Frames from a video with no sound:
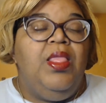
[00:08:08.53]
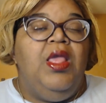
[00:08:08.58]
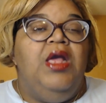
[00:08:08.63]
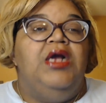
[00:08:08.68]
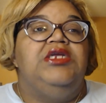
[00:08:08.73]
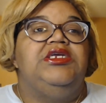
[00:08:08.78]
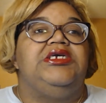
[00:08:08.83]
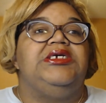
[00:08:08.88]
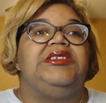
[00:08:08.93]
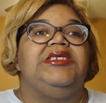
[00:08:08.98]

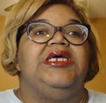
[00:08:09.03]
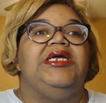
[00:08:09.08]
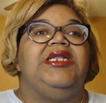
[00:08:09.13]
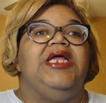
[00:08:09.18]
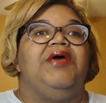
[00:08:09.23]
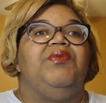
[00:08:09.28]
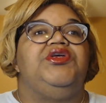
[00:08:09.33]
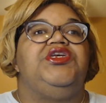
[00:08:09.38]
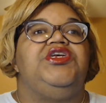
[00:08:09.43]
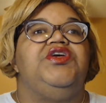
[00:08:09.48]
She said
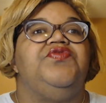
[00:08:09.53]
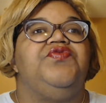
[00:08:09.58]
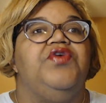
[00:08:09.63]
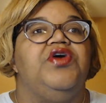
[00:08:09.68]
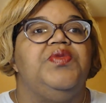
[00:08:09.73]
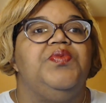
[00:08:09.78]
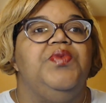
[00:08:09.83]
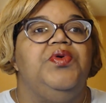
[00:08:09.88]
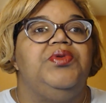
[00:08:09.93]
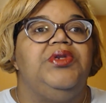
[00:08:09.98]
that when she
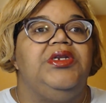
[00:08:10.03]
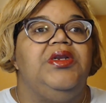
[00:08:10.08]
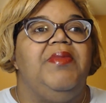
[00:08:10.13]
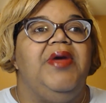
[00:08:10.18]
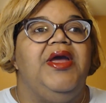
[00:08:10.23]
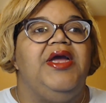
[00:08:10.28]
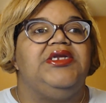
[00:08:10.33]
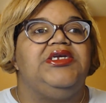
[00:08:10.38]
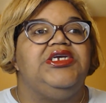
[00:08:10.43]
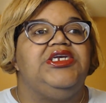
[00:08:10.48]
first moved in the
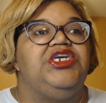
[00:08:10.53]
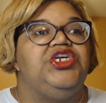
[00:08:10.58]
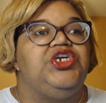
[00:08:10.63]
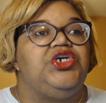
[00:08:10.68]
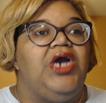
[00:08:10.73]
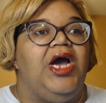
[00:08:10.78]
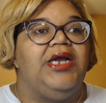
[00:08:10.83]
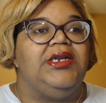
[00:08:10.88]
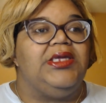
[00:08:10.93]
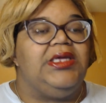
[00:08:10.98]
mansion, she
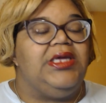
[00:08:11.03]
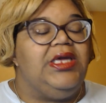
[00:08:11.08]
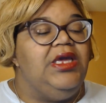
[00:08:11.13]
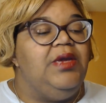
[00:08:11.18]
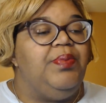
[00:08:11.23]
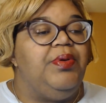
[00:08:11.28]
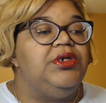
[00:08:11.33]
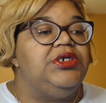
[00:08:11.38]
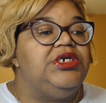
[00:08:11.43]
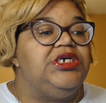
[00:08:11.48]
tried to
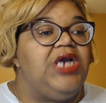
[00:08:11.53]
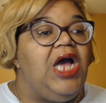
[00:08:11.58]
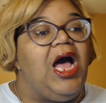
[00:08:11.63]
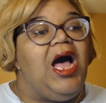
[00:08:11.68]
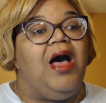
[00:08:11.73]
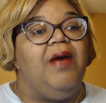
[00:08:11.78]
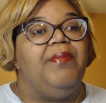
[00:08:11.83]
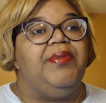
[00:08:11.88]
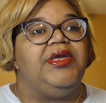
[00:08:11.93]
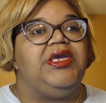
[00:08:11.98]
keep her
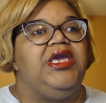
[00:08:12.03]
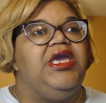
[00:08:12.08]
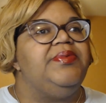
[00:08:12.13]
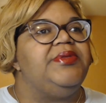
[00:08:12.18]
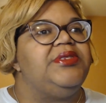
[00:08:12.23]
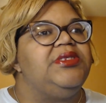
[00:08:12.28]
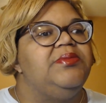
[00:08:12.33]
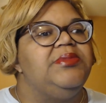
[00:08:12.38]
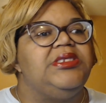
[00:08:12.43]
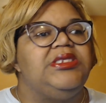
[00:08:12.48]
job and keep
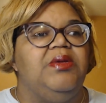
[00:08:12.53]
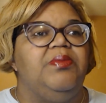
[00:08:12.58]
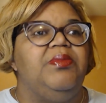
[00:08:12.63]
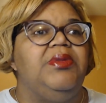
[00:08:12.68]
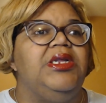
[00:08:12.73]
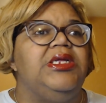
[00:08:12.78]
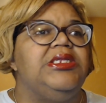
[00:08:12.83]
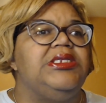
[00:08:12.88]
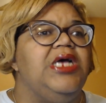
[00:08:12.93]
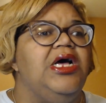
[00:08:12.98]
some
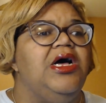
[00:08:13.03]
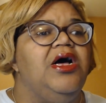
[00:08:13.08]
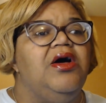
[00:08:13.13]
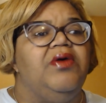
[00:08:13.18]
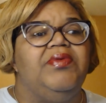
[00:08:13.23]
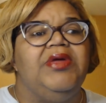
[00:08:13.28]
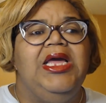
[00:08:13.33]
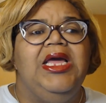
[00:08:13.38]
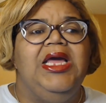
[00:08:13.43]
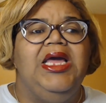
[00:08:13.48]
semblance of
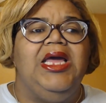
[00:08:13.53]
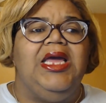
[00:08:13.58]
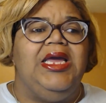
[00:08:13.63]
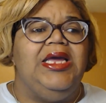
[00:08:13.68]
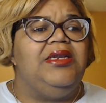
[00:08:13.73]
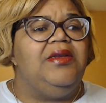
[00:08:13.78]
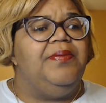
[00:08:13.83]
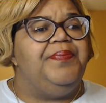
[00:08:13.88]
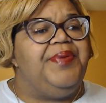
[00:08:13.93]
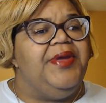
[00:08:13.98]

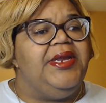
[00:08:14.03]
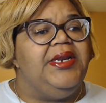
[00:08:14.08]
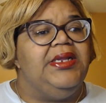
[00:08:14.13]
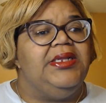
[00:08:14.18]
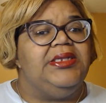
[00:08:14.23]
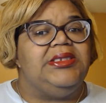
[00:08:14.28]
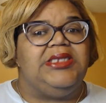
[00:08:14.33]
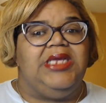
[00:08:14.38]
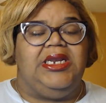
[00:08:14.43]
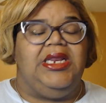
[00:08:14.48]

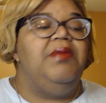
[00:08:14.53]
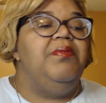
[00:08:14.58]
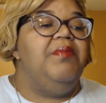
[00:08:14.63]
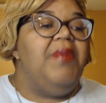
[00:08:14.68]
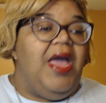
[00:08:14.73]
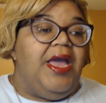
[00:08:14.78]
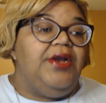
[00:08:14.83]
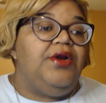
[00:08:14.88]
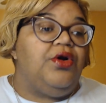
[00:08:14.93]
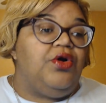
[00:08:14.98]
independence, and he
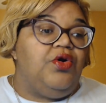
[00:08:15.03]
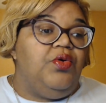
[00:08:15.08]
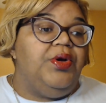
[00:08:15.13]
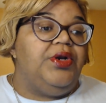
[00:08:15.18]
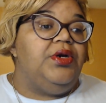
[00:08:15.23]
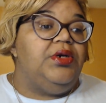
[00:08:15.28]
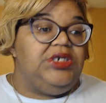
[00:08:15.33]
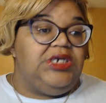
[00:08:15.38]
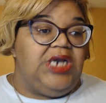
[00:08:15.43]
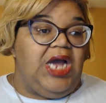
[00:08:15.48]
made her quit
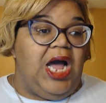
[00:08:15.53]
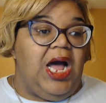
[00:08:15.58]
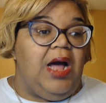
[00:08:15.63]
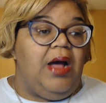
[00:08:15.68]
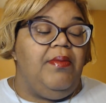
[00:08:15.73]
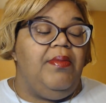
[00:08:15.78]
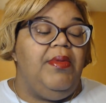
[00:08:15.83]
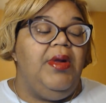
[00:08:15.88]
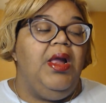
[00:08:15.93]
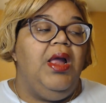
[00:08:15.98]
her
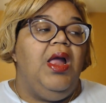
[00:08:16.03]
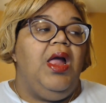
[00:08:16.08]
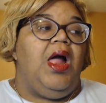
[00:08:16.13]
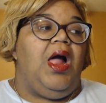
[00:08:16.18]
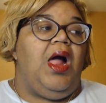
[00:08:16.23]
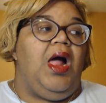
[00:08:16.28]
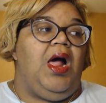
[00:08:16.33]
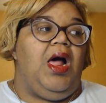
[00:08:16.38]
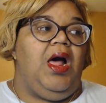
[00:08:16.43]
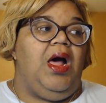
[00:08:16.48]
job.
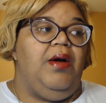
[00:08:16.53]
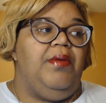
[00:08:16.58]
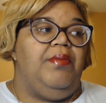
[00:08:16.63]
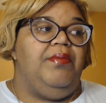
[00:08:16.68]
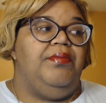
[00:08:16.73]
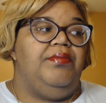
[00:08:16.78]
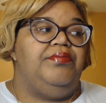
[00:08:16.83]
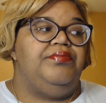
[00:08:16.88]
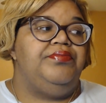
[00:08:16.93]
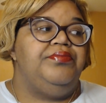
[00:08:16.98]
I
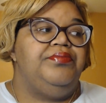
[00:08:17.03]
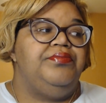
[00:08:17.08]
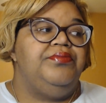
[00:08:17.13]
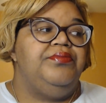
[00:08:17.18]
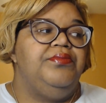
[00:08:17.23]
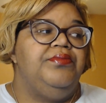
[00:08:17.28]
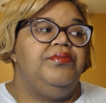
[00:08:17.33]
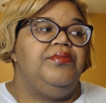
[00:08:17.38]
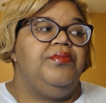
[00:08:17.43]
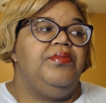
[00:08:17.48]

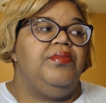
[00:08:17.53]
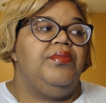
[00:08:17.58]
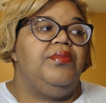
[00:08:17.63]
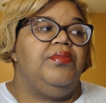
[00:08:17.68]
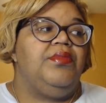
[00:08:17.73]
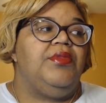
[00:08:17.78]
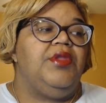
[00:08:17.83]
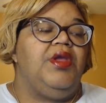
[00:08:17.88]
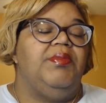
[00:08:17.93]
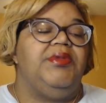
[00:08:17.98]

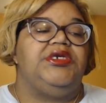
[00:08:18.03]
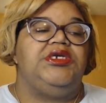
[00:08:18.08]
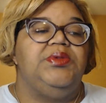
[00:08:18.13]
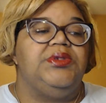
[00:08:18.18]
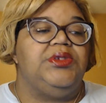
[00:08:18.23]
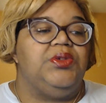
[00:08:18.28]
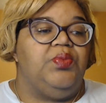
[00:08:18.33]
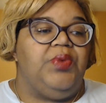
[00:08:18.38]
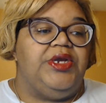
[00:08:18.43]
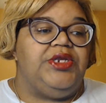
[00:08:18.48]
mean, she was
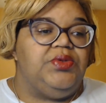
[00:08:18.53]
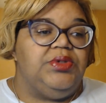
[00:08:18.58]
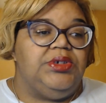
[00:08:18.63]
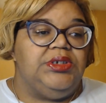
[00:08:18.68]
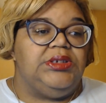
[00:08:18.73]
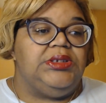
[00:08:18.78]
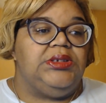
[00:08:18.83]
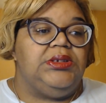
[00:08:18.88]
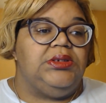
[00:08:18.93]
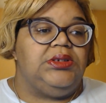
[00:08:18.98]
a waitress,
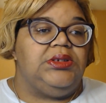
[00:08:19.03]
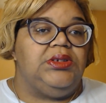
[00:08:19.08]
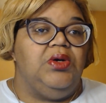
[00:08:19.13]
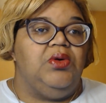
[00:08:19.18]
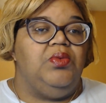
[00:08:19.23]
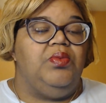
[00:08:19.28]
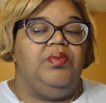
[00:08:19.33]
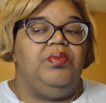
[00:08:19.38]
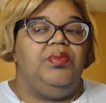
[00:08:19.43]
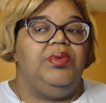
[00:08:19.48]

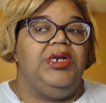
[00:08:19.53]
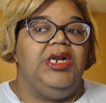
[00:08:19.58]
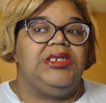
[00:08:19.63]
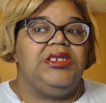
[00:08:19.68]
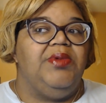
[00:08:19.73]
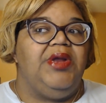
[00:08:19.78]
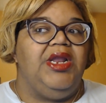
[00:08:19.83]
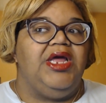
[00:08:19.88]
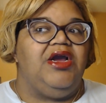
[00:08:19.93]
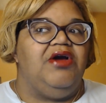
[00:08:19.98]
so we're not
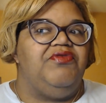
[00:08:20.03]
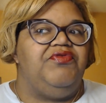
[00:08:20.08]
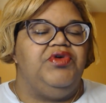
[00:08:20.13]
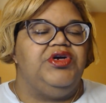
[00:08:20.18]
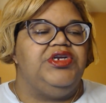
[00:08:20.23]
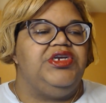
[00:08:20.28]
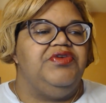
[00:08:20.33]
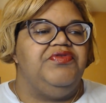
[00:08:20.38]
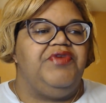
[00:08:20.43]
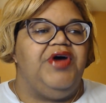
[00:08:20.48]
talking about like a
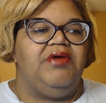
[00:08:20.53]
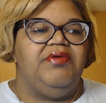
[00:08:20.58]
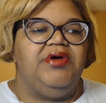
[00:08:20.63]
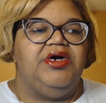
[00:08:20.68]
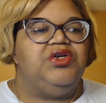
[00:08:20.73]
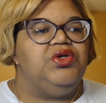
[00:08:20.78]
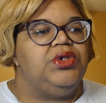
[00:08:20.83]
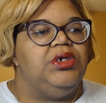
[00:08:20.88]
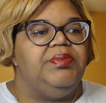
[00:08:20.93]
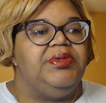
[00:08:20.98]
Fortune
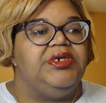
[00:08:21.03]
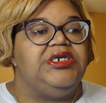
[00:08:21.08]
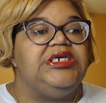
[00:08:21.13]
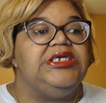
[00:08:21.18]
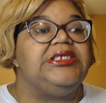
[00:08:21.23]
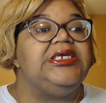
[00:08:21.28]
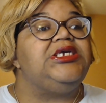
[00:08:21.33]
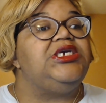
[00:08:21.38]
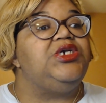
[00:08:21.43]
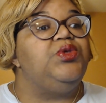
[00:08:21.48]
500, but she
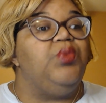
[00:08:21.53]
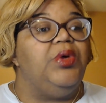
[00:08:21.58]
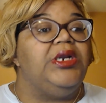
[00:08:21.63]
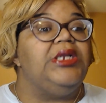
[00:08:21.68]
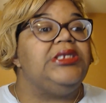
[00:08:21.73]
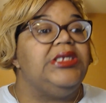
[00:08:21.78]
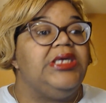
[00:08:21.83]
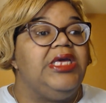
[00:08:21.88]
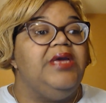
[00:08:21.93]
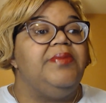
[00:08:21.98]
said she wanted
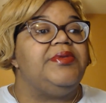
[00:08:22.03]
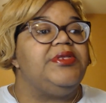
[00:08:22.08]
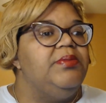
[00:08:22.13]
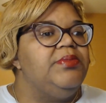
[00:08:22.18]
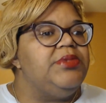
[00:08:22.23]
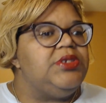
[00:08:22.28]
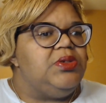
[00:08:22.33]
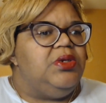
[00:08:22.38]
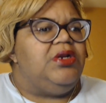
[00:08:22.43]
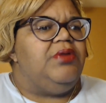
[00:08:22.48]
to keep some
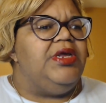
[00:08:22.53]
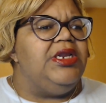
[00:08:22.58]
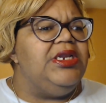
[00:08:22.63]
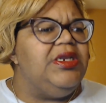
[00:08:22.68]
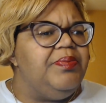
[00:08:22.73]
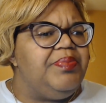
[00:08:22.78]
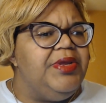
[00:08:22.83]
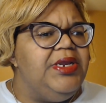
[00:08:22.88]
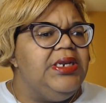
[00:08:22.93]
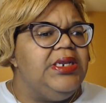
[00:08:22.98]
sort of
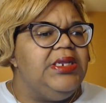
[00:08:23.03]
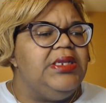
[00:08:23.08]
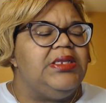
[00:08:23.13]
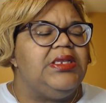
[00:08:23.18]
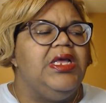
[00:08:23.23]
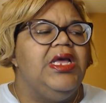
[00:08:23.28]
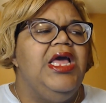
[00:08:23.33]
independence.